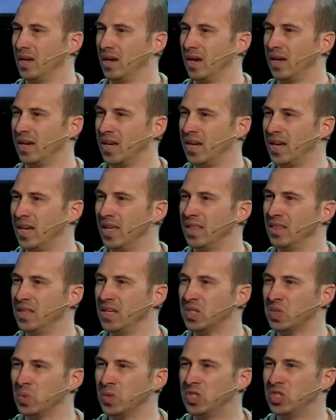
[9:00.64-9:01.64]
Again,
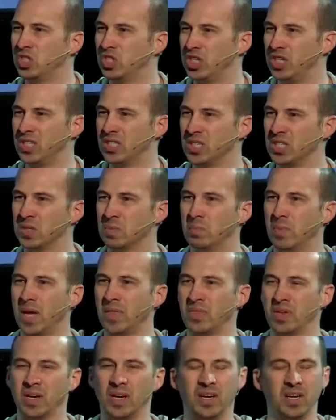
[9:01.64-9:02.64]
this was Jesus'
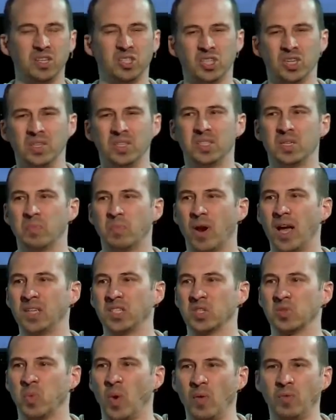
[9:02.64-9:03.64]
method, and it shouldn't surprise
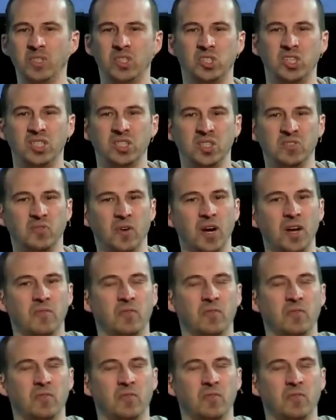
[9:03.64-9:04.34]
us. What was Jesus' very